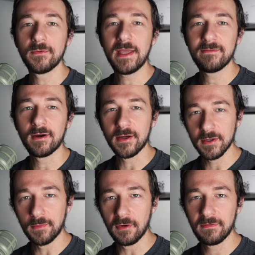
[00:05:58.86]
now that we have our
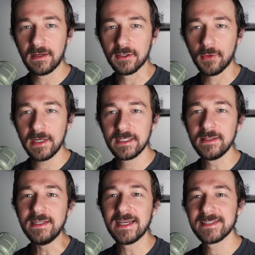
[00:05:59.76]
other profile
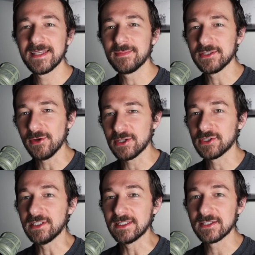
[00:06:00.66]
created, the next step is to
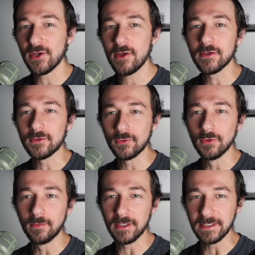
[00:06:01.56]
actually install the
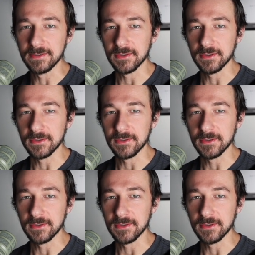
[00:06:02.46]
Google Play